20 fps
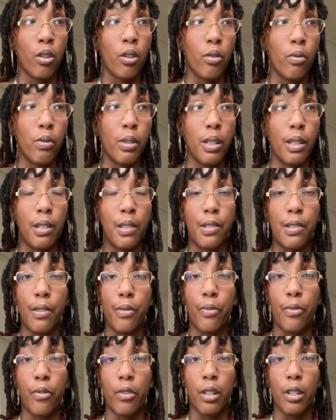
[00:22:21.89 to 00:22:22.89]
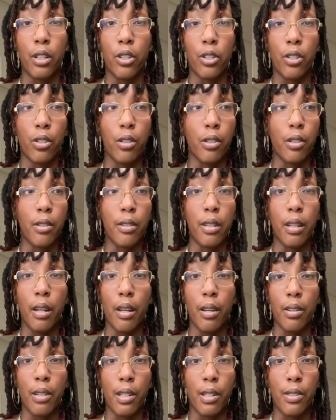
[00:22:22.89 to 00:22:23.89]
Koreans, the French, the
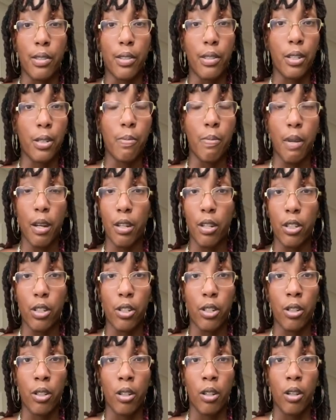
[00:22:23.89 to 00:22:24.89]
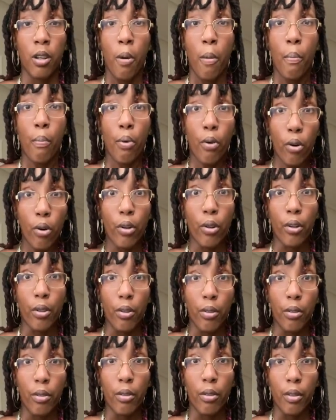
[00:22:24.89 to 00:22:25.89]
Italians, the Spanish,
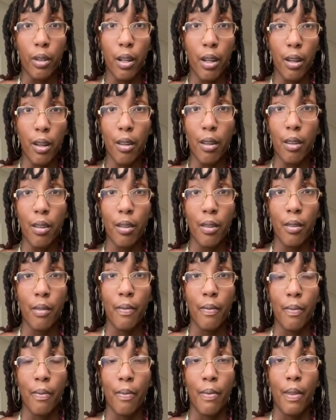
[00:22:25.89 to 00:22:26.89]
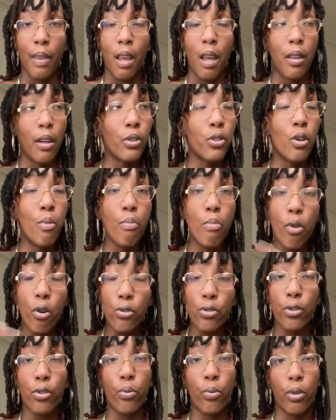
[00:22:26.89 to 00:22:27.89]
pork, okay? That's what
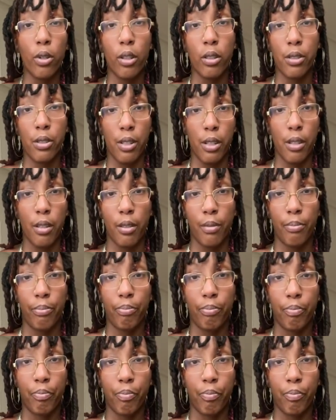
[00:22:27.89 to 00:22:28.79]
most of the world is eating.